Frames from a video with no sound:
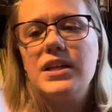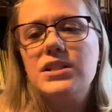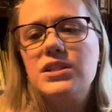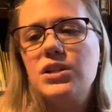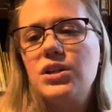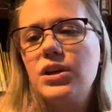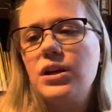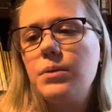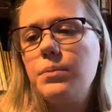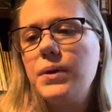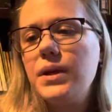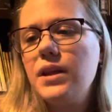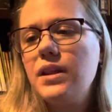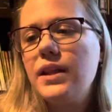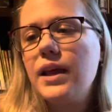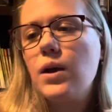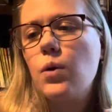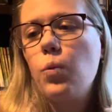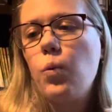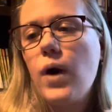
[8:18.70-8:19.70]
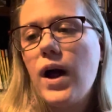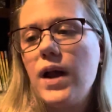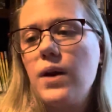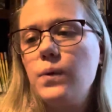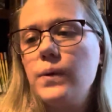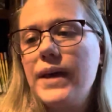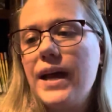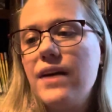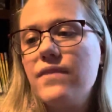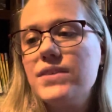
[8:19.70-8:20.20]
going to be like why we
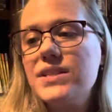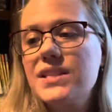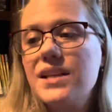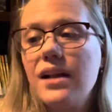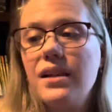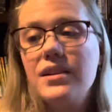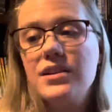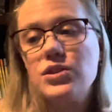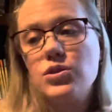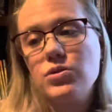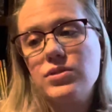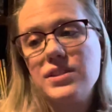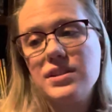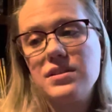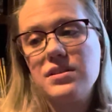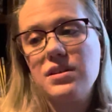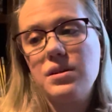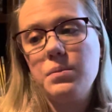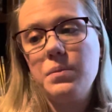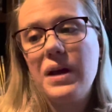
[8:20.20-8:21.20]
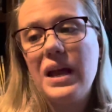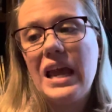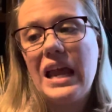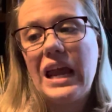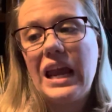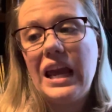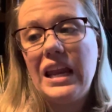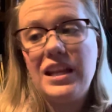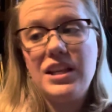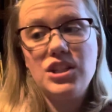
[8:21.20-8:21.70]
have a skeletal system,
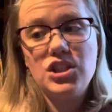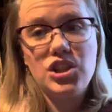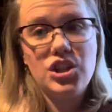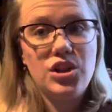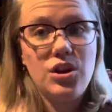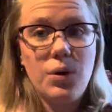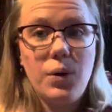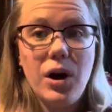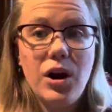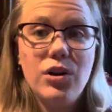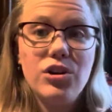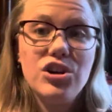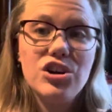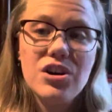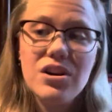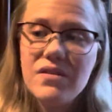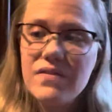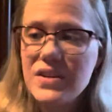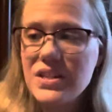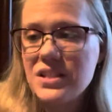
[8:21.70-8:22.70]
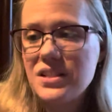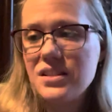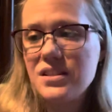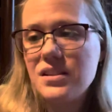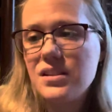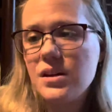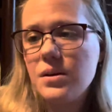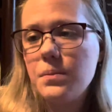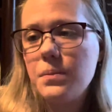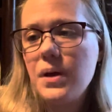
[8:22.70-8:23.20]
getting to know our nervous
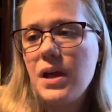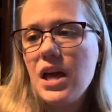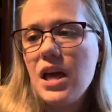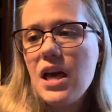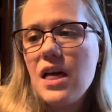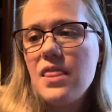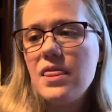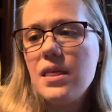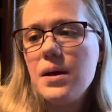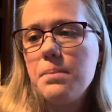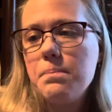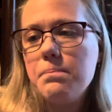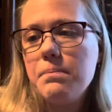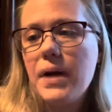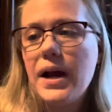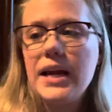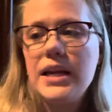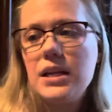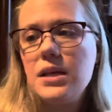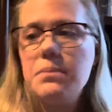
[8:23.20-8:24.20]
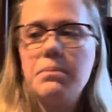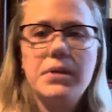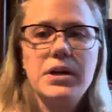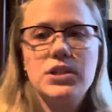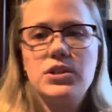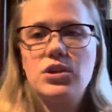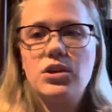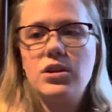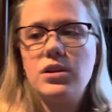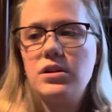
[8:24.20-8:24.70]
system, the mighty
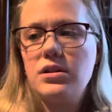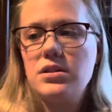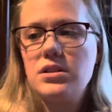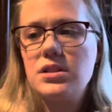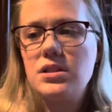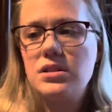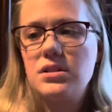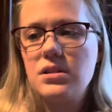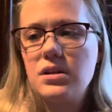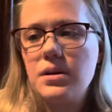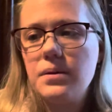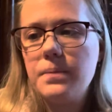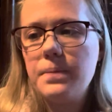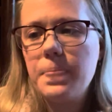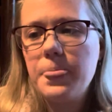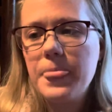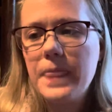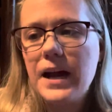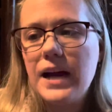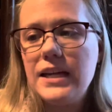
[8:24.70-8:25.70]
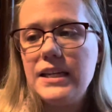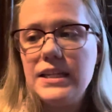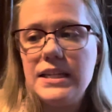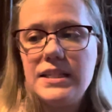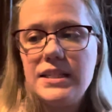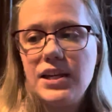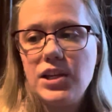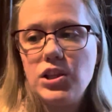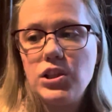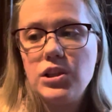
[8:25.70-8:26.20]
muscular system, a
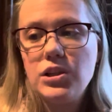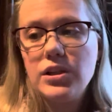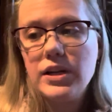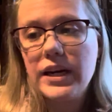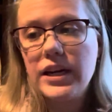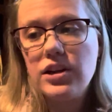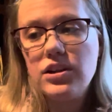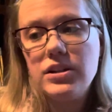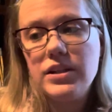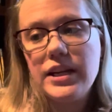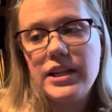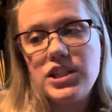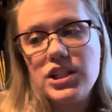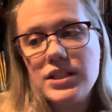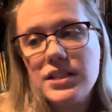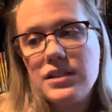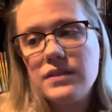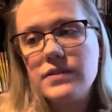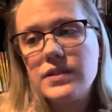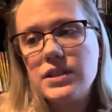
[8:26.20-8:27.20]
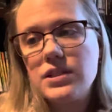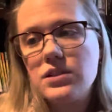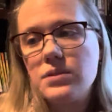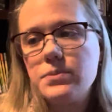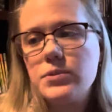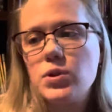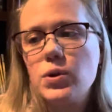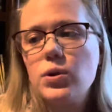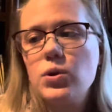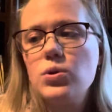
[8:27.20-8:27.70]
detailed look at our digestive system.
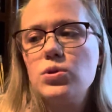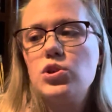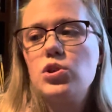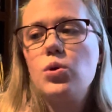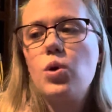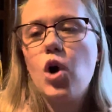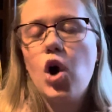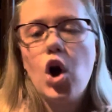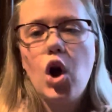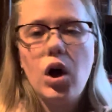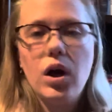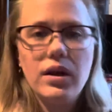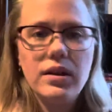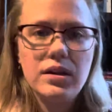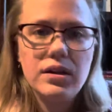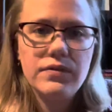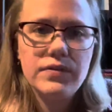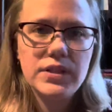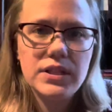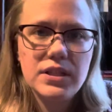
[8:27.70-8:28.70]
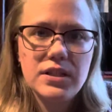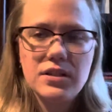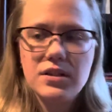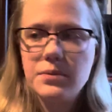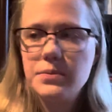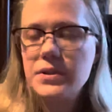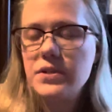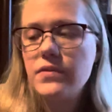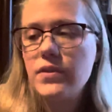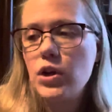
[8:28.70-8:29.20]
So it goes through all the different
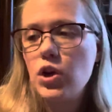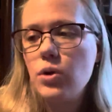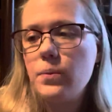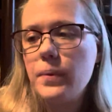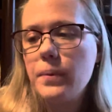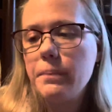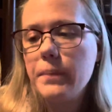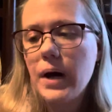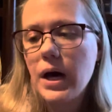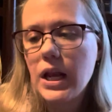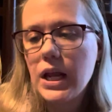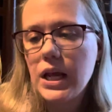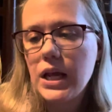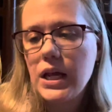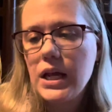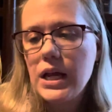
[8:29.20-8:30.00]
systems of the human body.